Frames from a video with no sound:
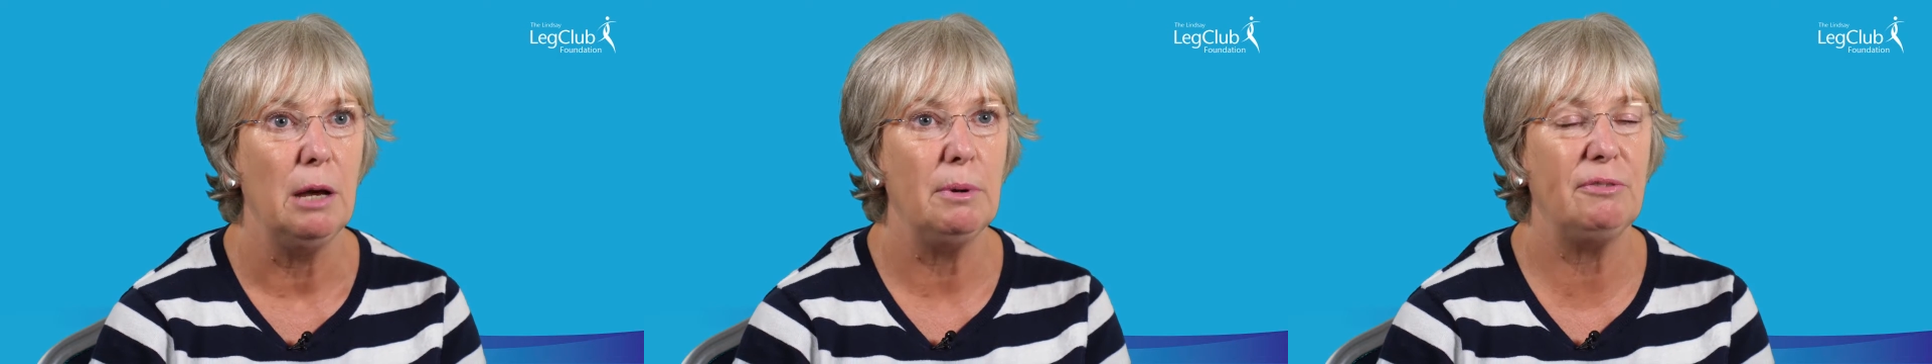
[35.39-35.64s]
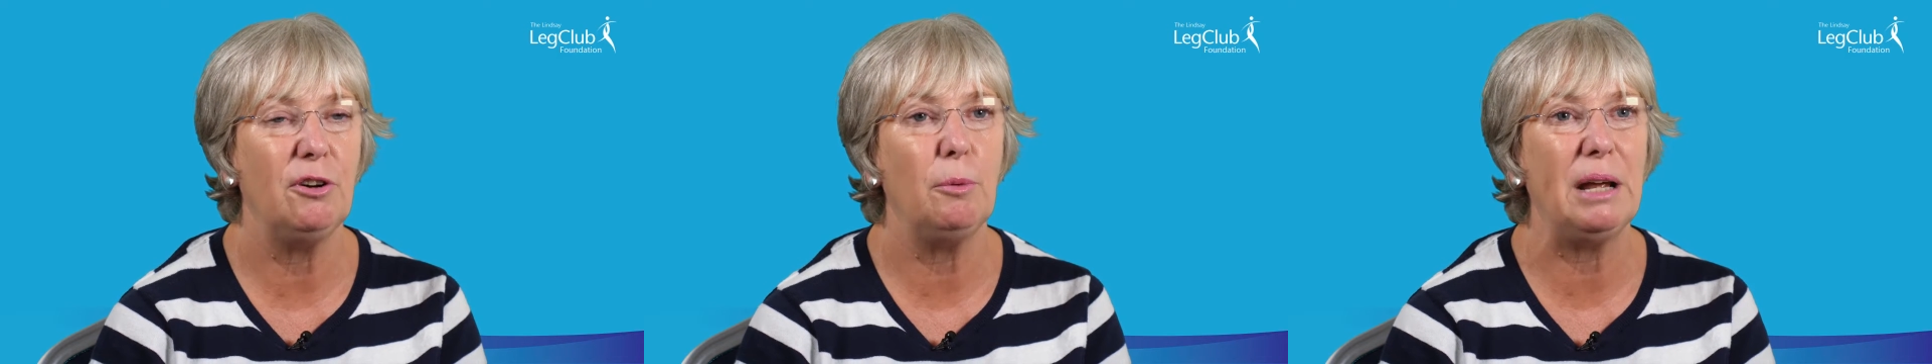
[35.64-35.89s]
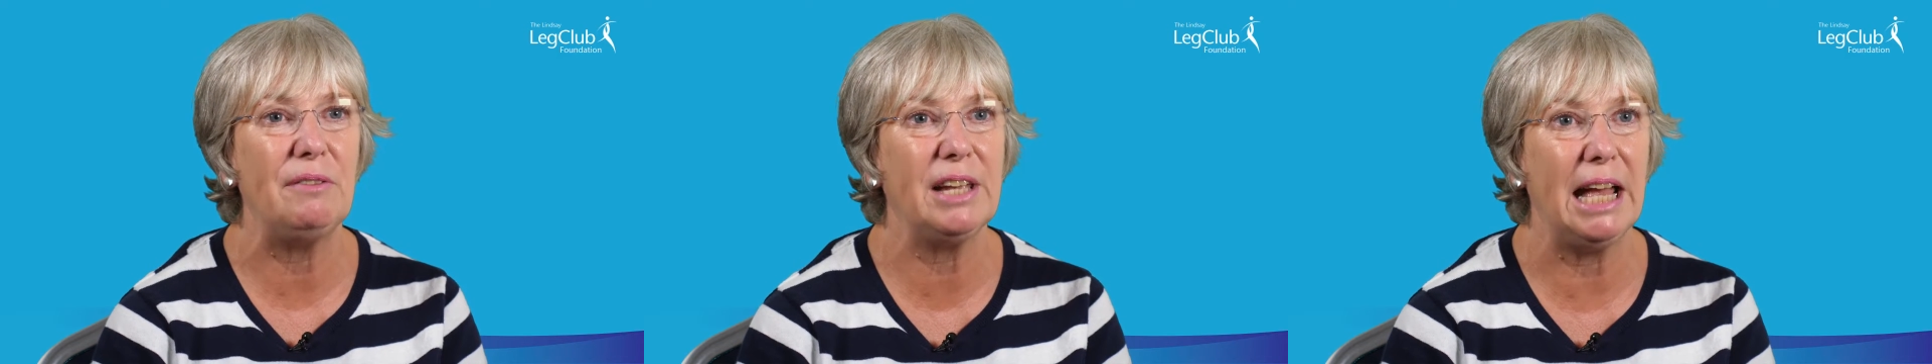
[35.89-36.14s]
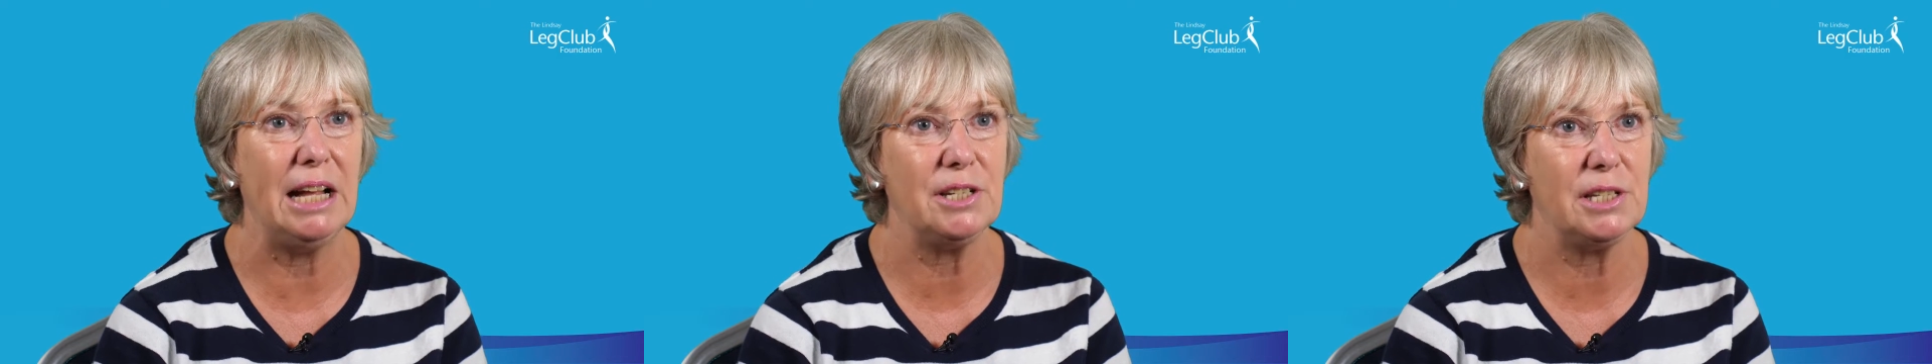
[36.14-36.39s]
before we ever
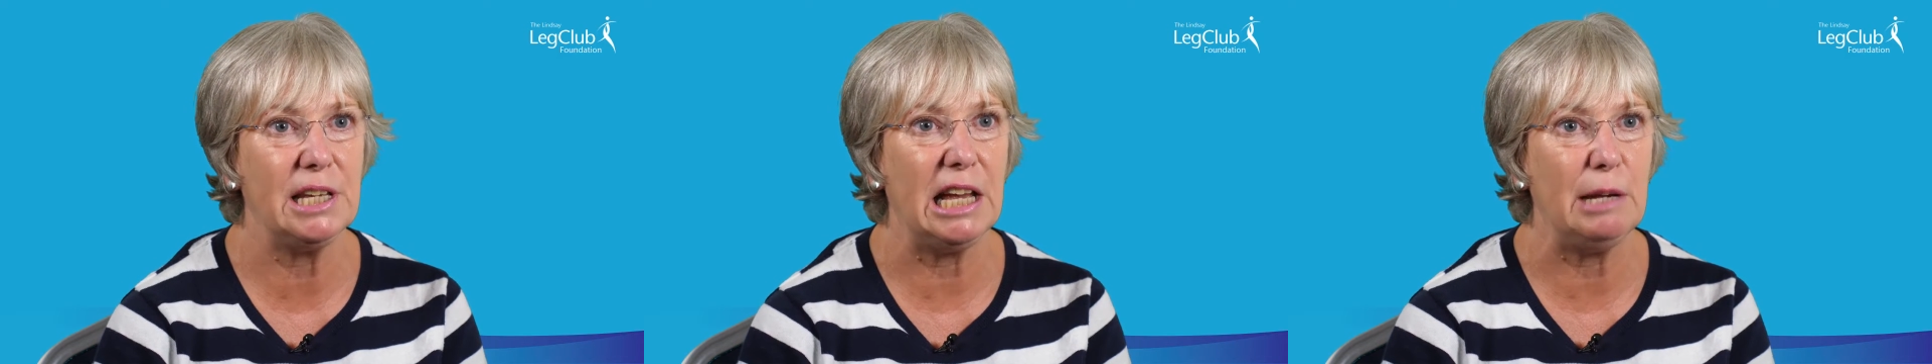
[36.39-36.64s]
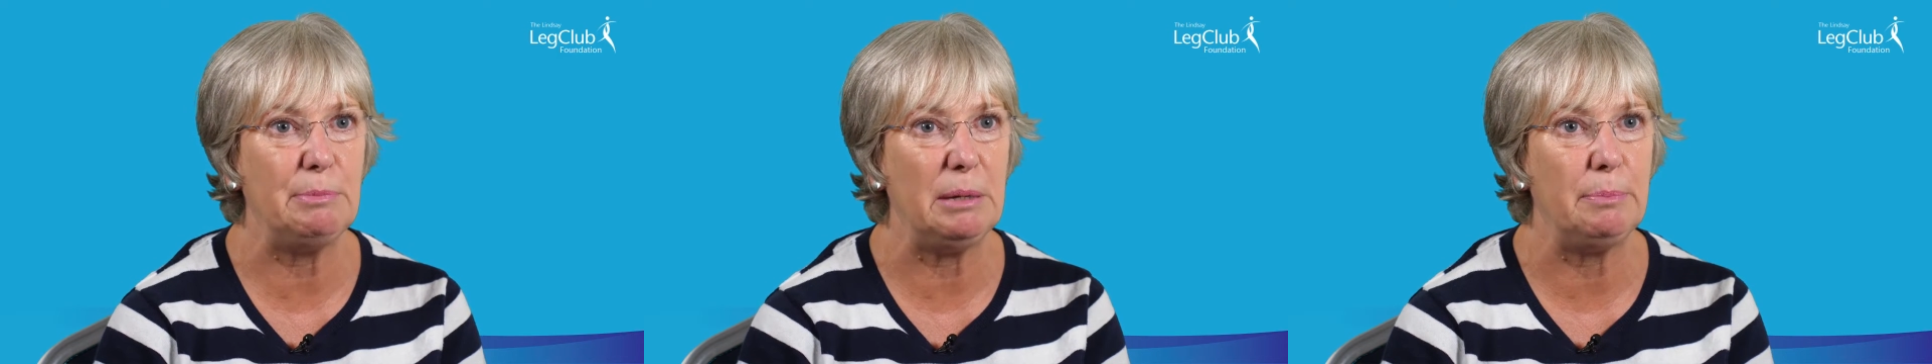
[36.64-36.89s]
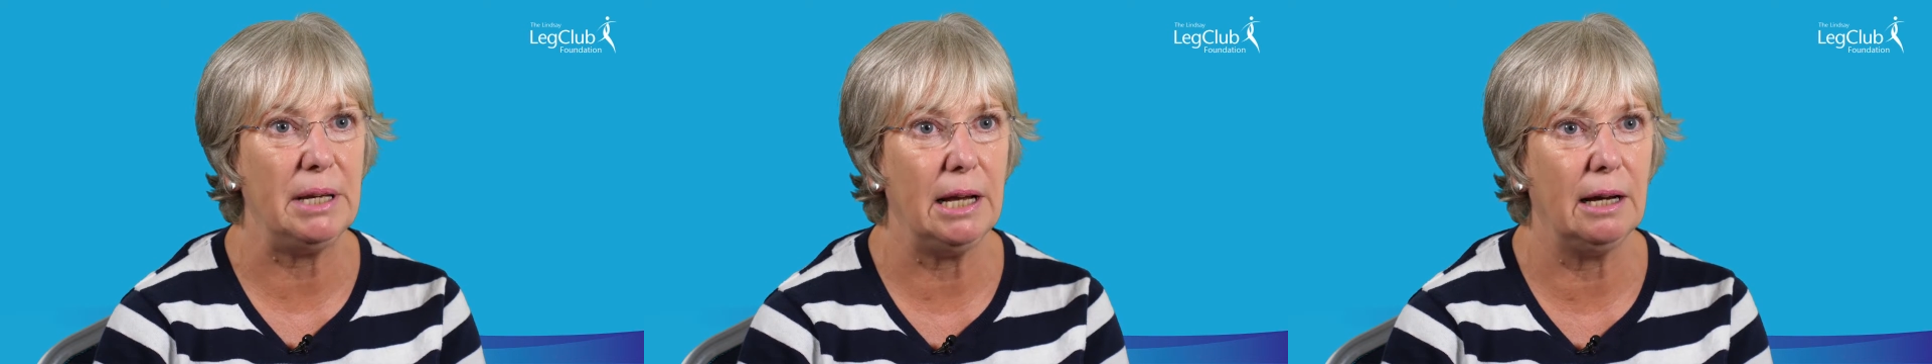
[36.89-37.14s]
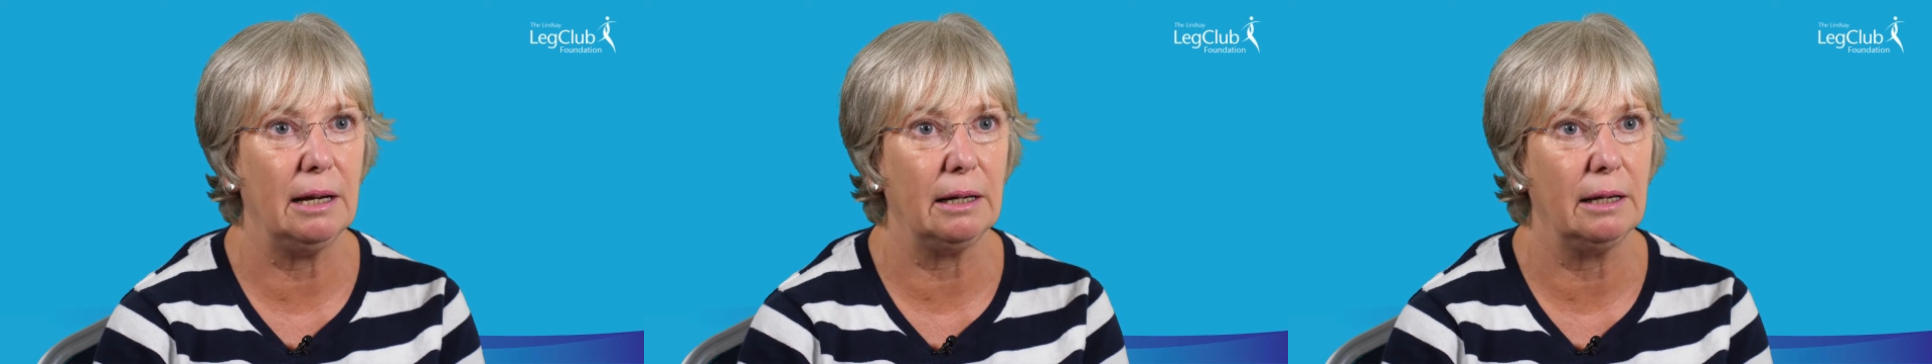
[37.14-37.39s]
get to the
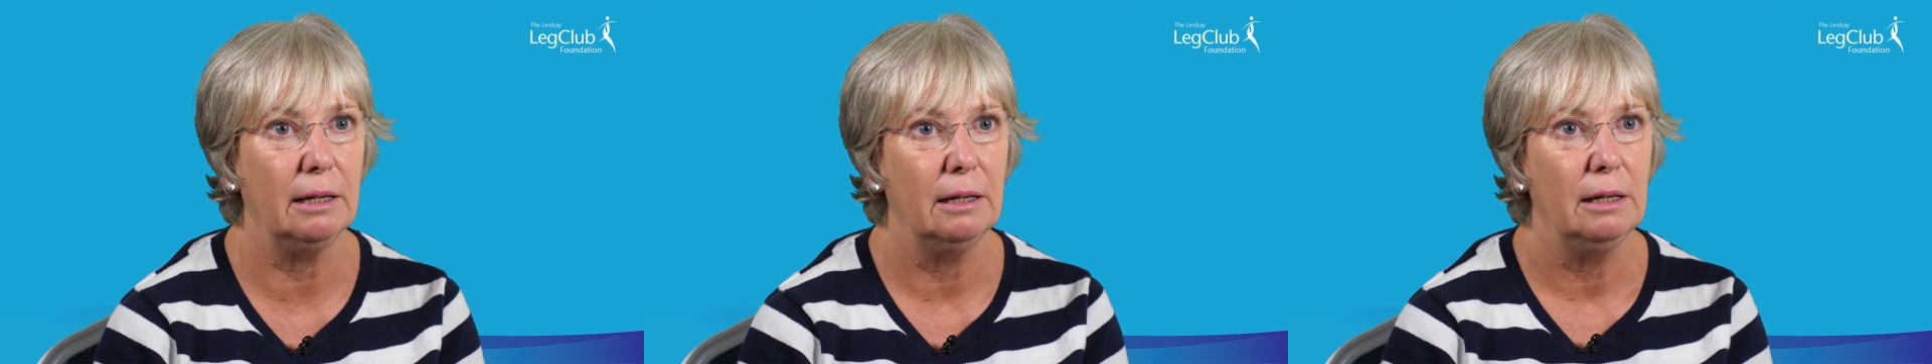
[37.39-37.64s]
ABPI.